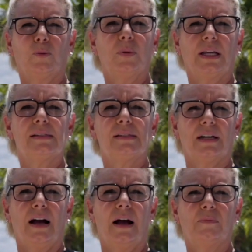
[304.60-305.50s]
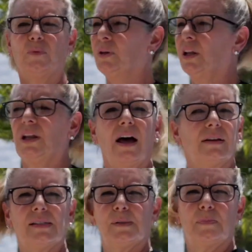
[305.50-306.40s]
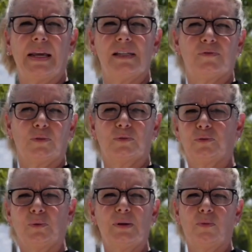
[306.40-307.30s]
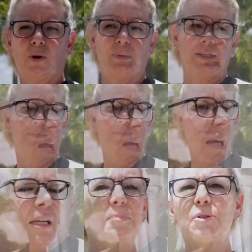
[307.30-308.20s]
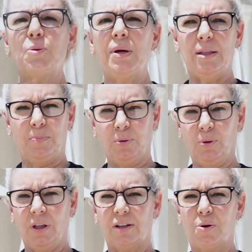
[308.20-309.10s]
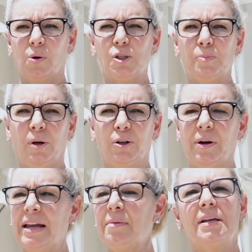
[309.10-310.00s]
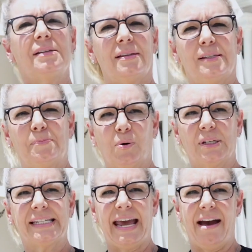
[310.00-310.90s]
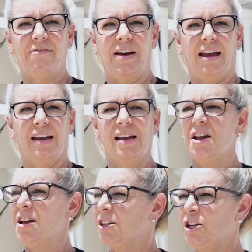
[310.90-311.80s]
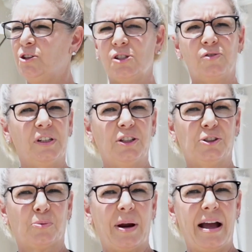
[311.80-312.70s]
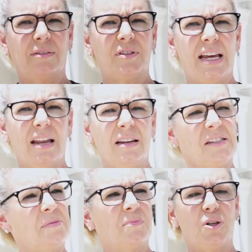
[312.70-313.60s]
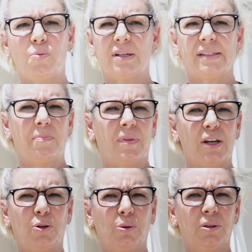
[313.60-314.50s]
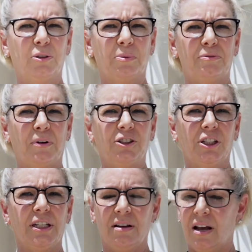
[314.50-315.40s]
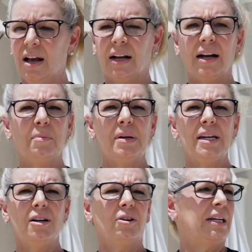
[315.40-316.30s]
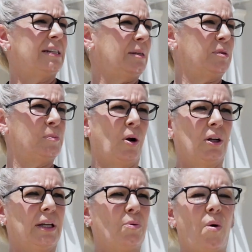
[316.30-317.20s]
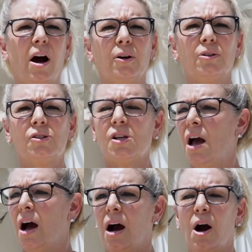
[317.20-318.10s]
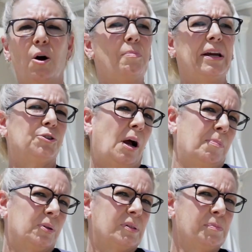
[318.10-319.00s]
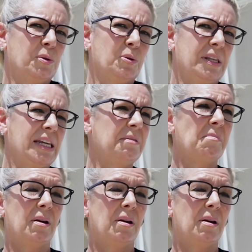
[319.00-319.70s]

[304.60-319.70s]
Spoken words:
place to come with a lot of space for free roaming. In between the pool and the courts program is the sports cafe. You just finished a round of tennis, you want something cool and refreshing? Come here and get some sparkling waters, a homemade tropical smoothie,